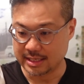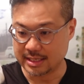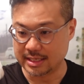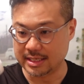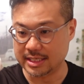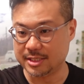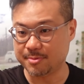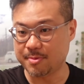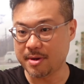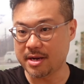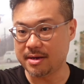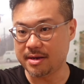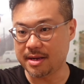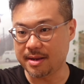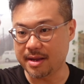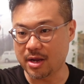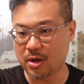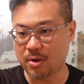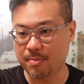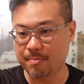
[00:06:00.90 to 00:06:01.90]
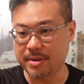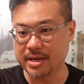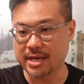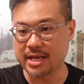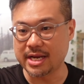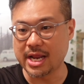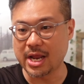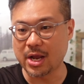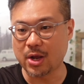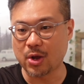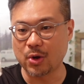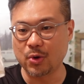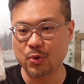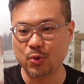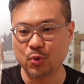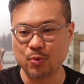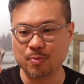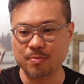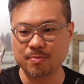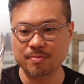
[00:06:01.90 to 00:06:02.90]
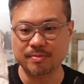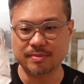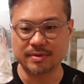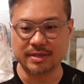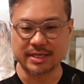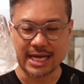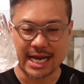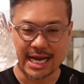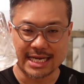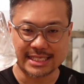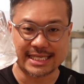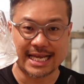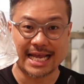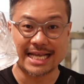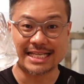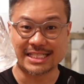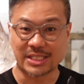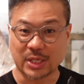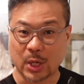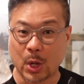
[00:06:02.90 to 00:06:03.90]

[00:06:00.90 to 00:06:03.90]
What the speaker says: Despite being in the aircon room, the ice has